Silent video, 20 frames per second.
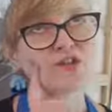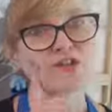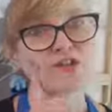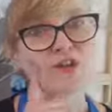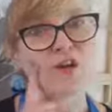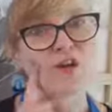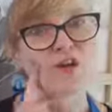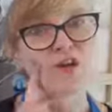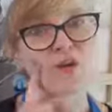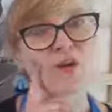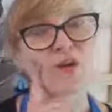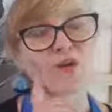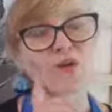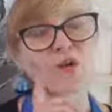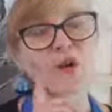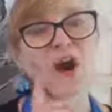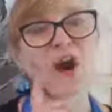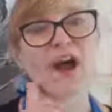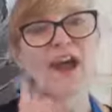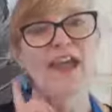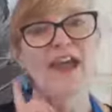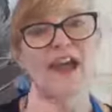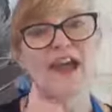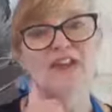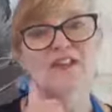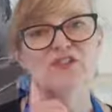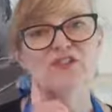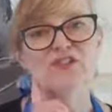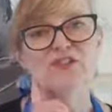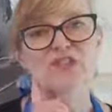So I
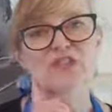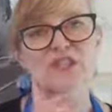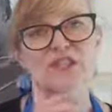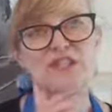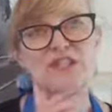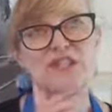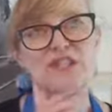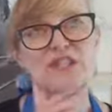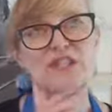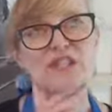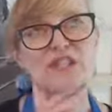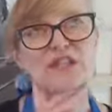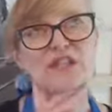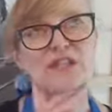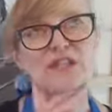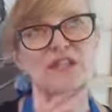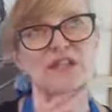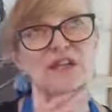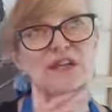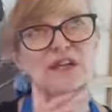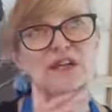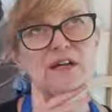actually did